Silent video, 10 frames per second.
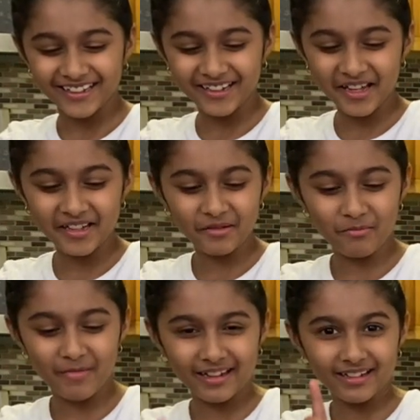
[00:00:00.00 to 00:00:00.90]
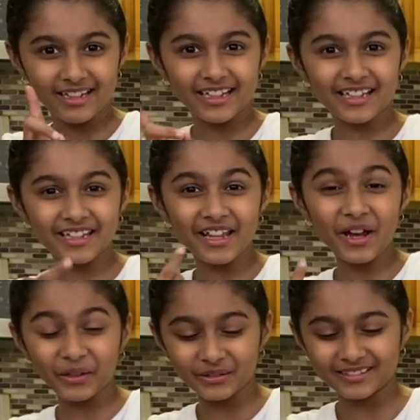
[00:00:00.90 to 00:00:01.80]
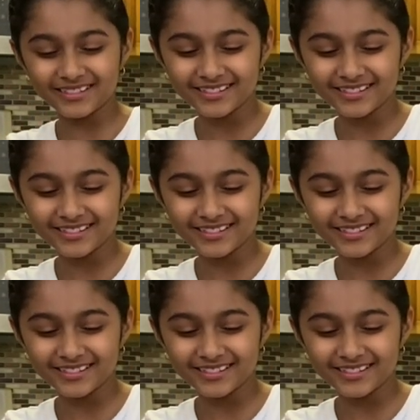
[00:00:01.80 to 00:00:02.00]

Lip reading: Okay, mix it slow.